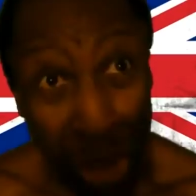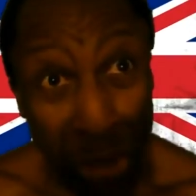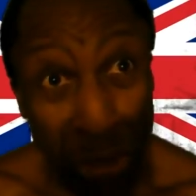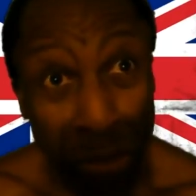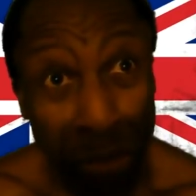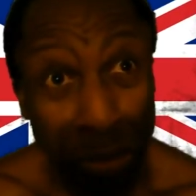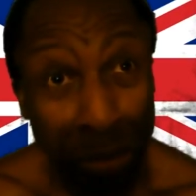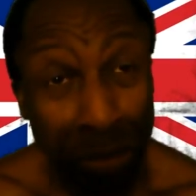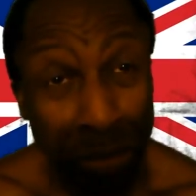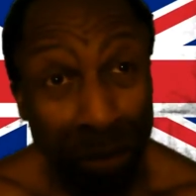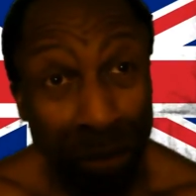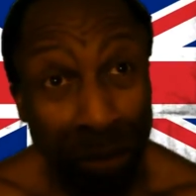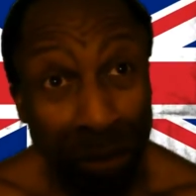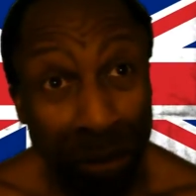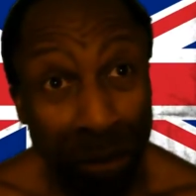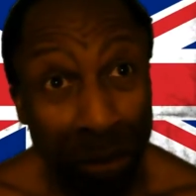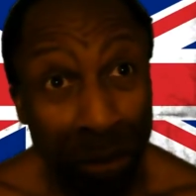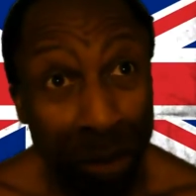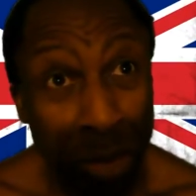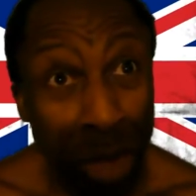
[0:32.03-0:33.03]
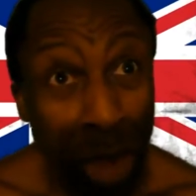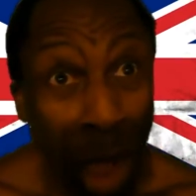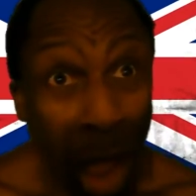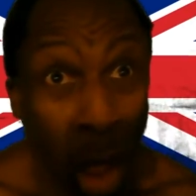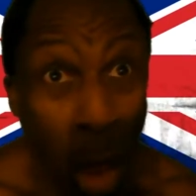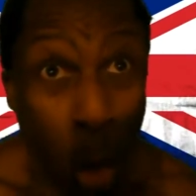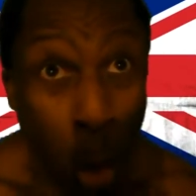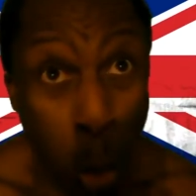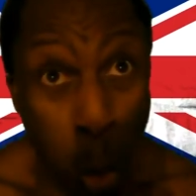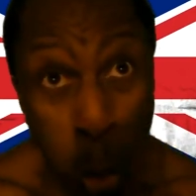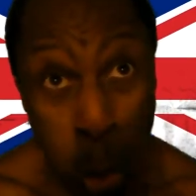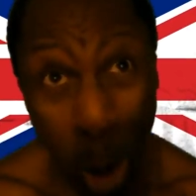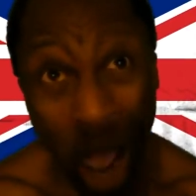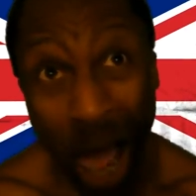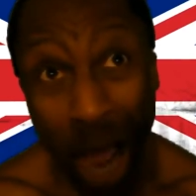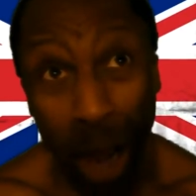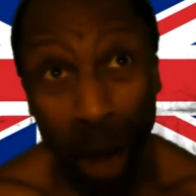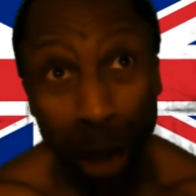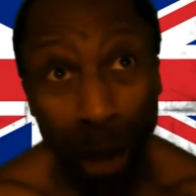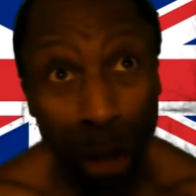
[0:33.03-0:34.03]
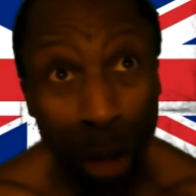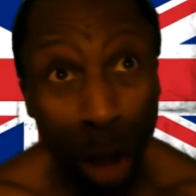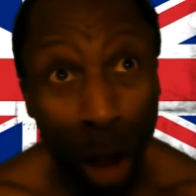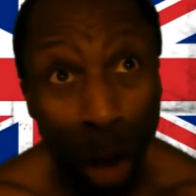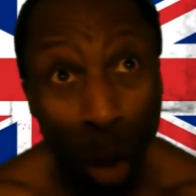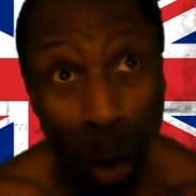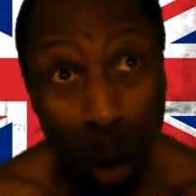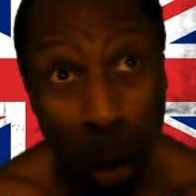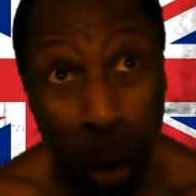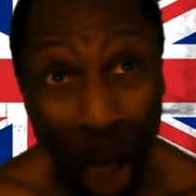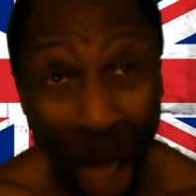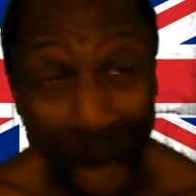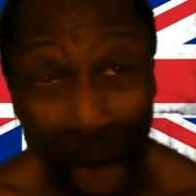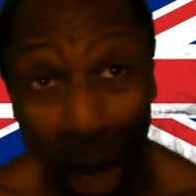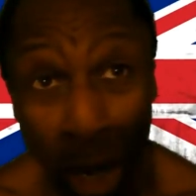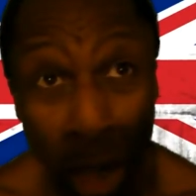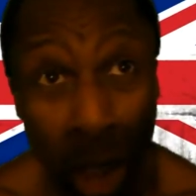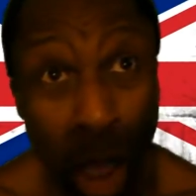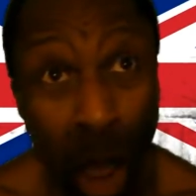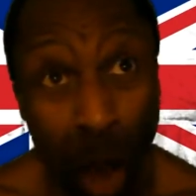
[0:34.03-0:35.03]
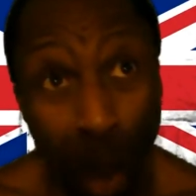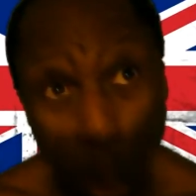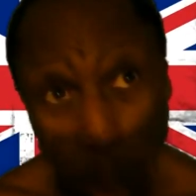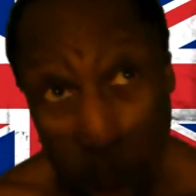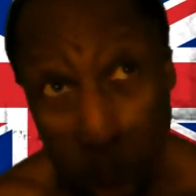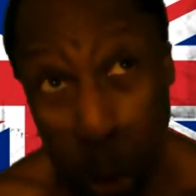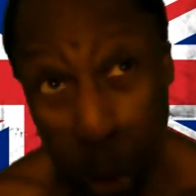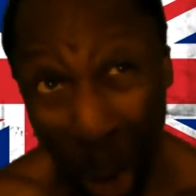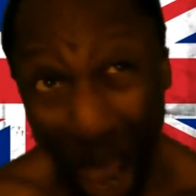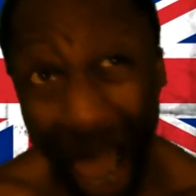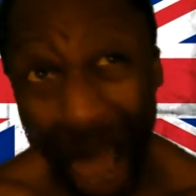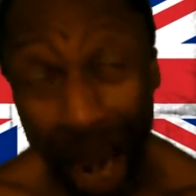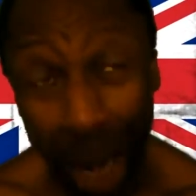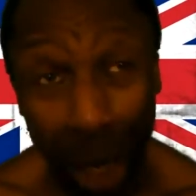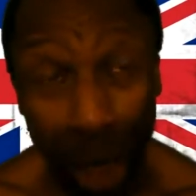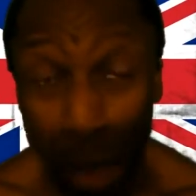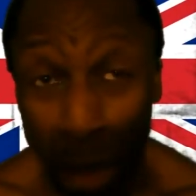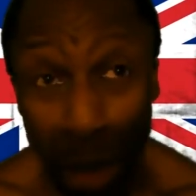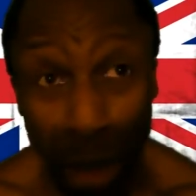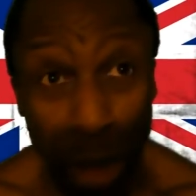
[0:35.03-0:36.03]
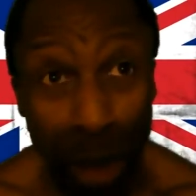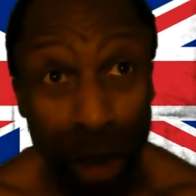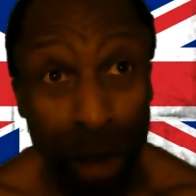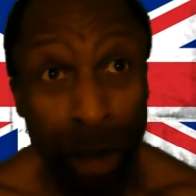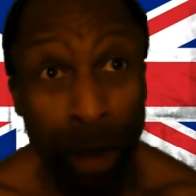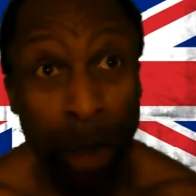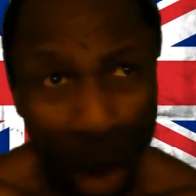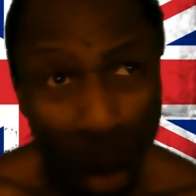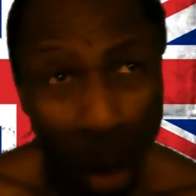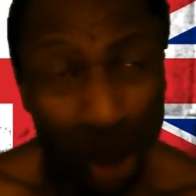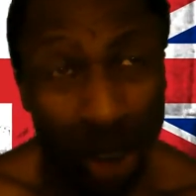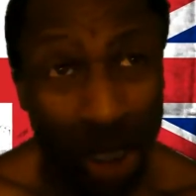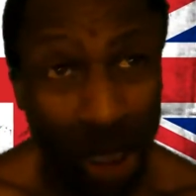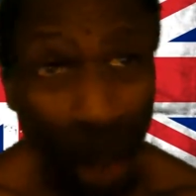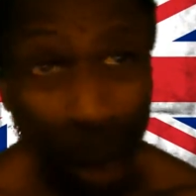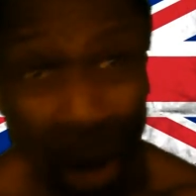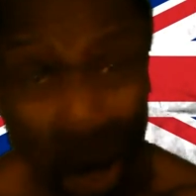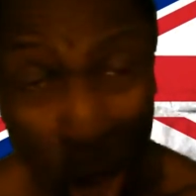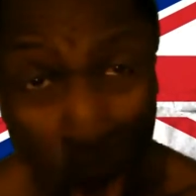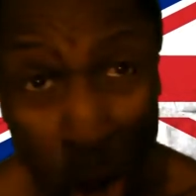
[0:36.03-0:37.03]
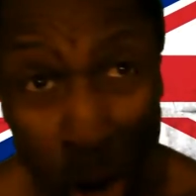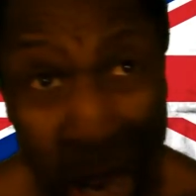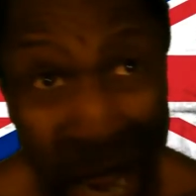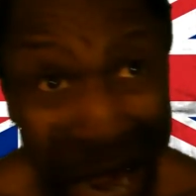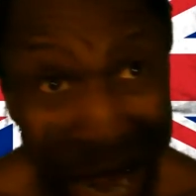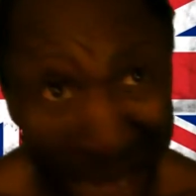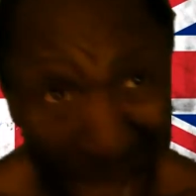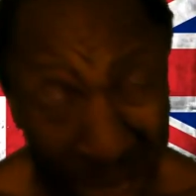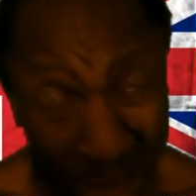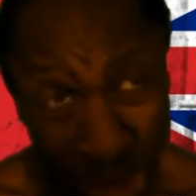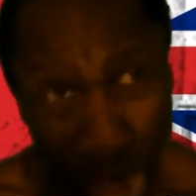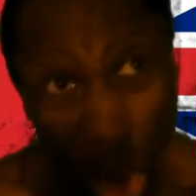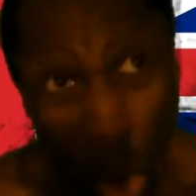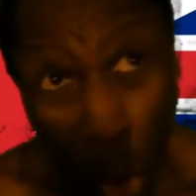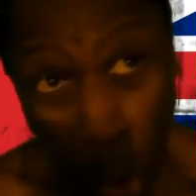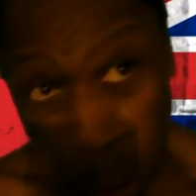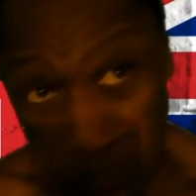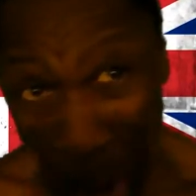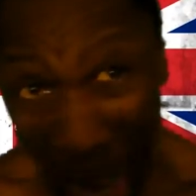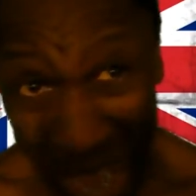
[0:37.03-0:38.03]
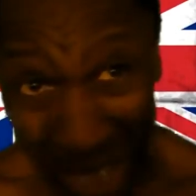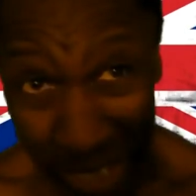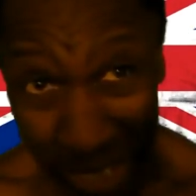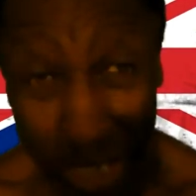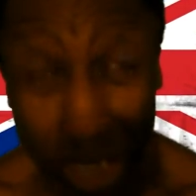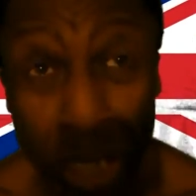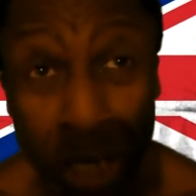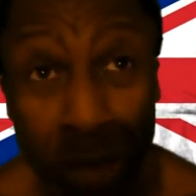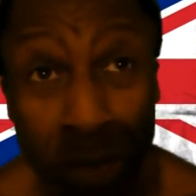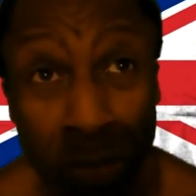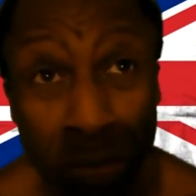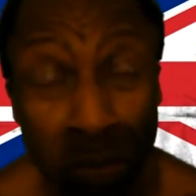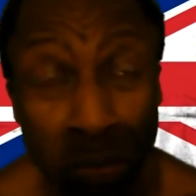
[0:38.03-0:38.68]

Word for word: Nixon. Well, well, well, what's going on next week?